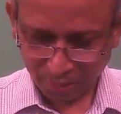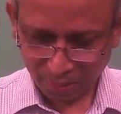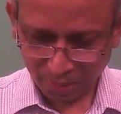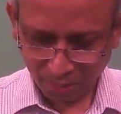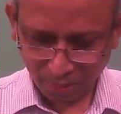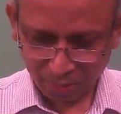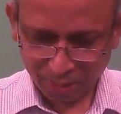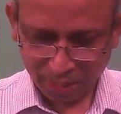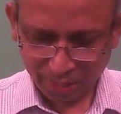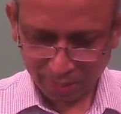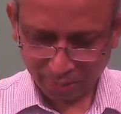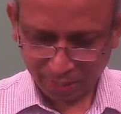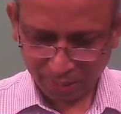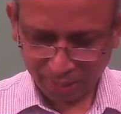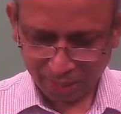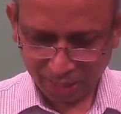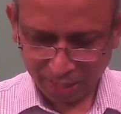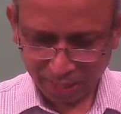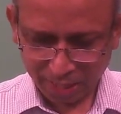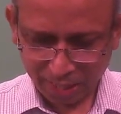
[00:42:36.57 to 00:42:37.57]
Okay,
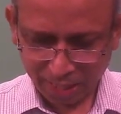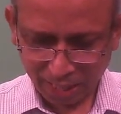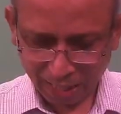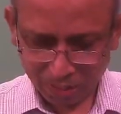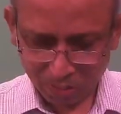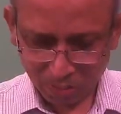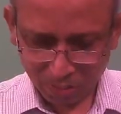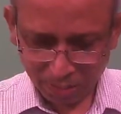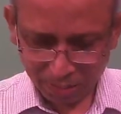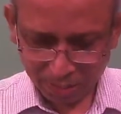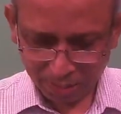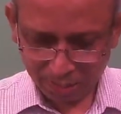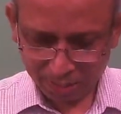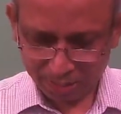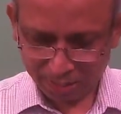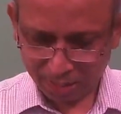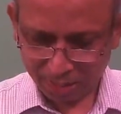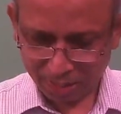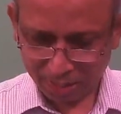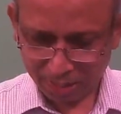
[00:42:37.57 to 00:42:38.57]
again, actually, there
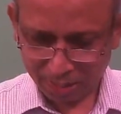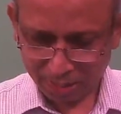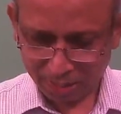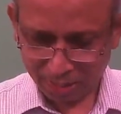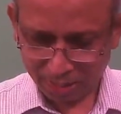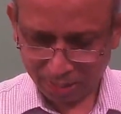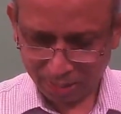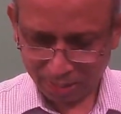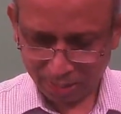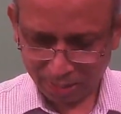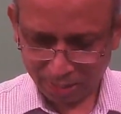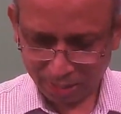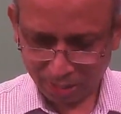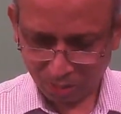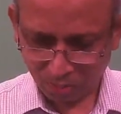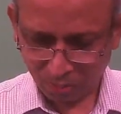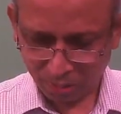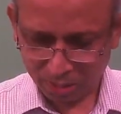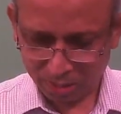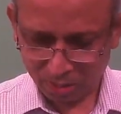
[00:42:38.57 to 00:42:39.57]
is a
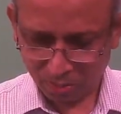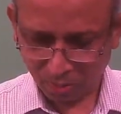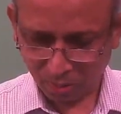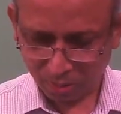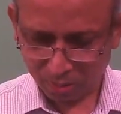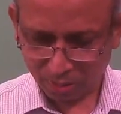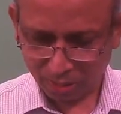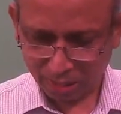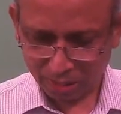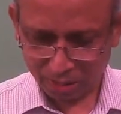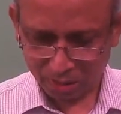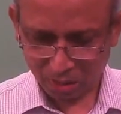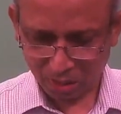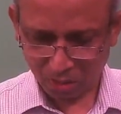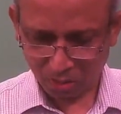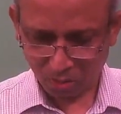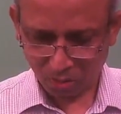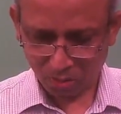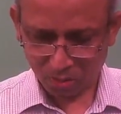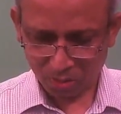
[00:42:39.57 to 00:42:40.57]
request for the lecture
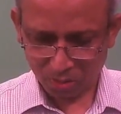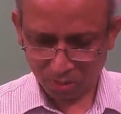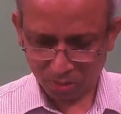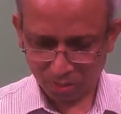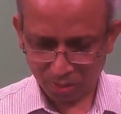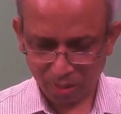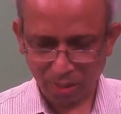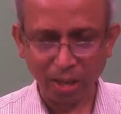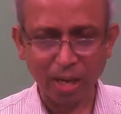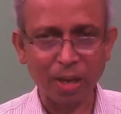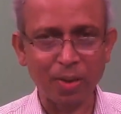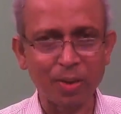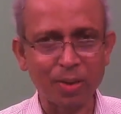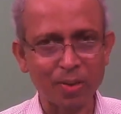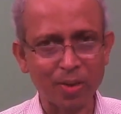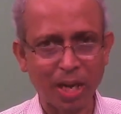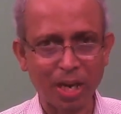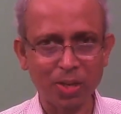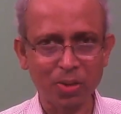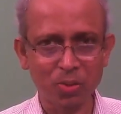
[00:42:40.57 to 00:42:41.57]
notes. I will
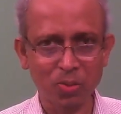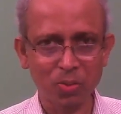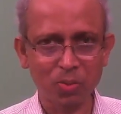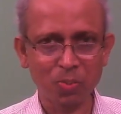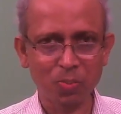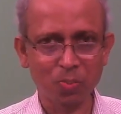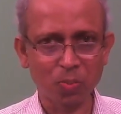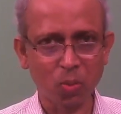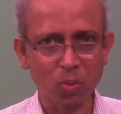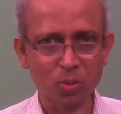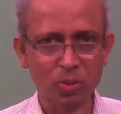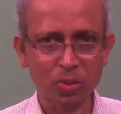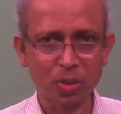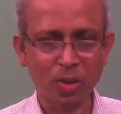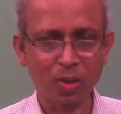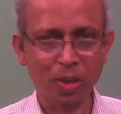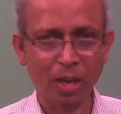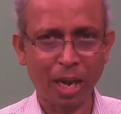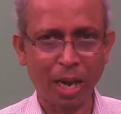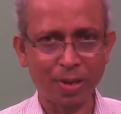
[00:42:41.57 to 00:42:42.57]
try to post
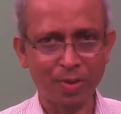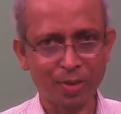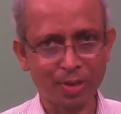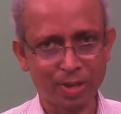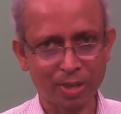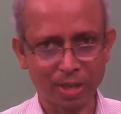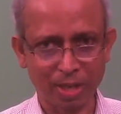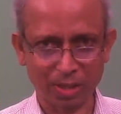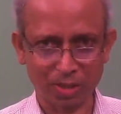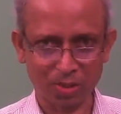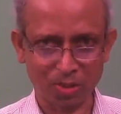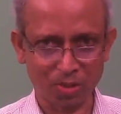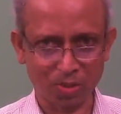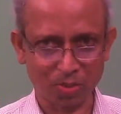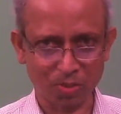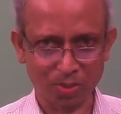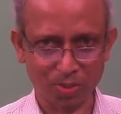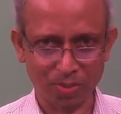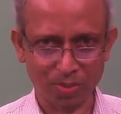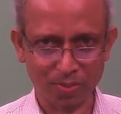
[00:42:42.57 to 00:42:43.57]
the handwritten lecture
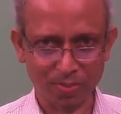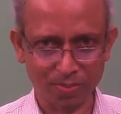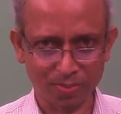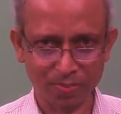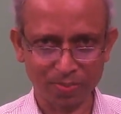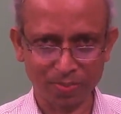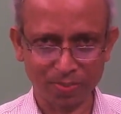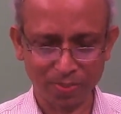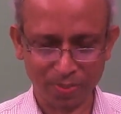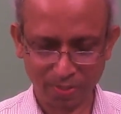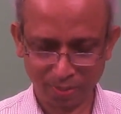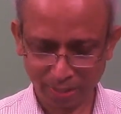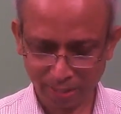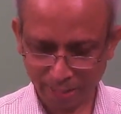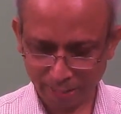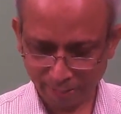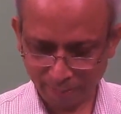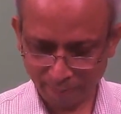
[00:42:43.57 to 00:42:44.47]
notes. Okay.